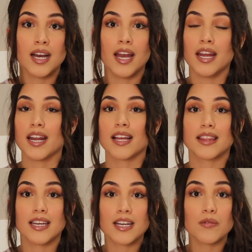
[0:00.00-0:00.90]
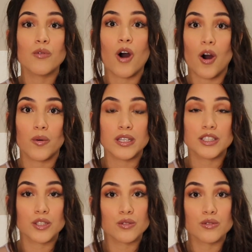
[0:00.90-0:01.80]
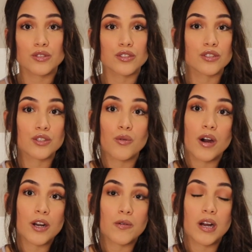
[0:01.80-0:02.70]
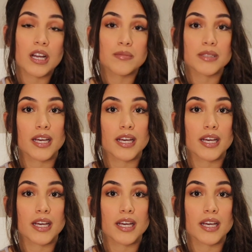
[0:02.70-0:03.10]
and I think I will always use the water wipes.